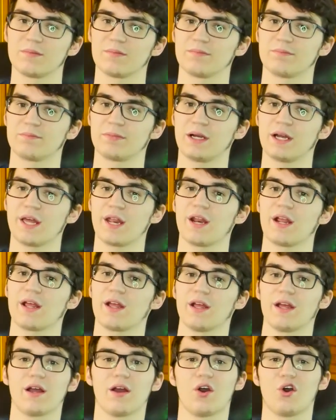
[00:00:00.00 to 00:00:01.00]
But
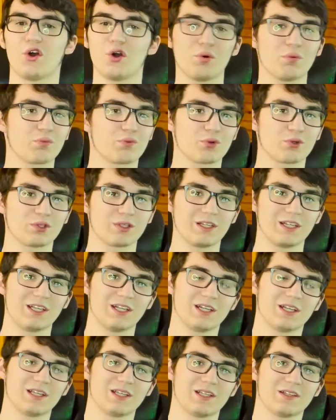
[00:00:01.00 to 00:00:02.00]
hopefully
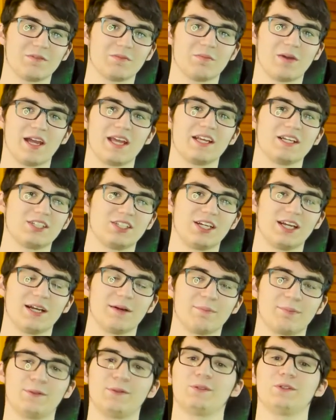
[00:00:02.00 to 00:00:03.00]
my
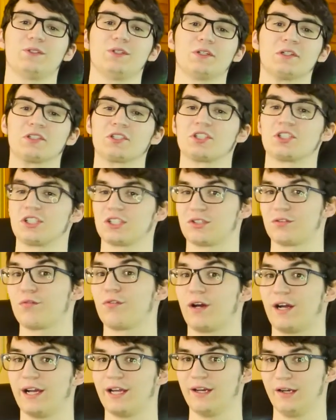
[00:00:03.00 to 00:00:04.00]
example looks just
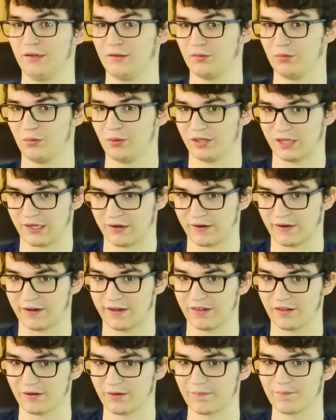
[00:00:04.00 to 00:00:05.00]
fine without
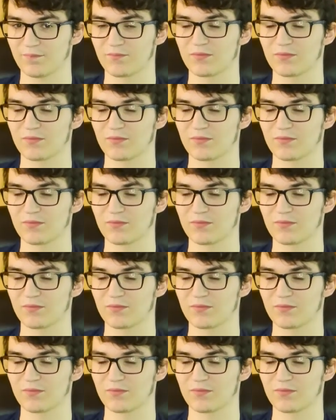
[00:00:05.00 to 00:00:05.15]
either.